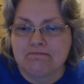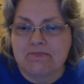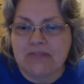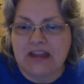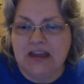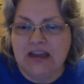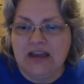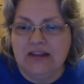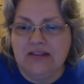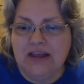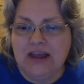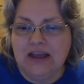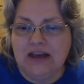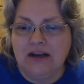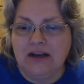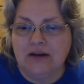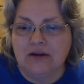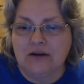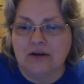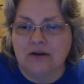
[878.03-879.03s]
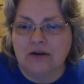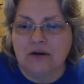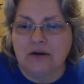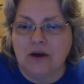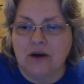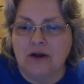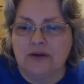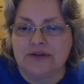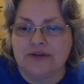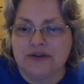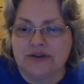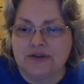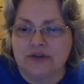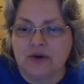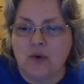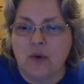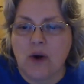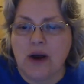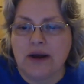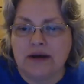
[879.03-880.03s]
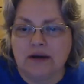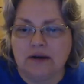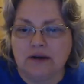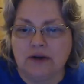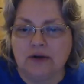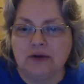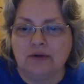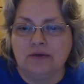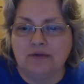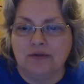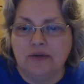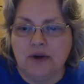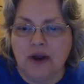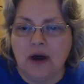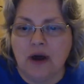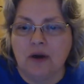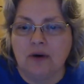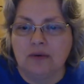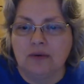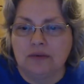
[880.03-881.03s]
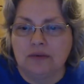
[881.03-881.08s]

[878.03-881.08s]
and that causes quite a little flow.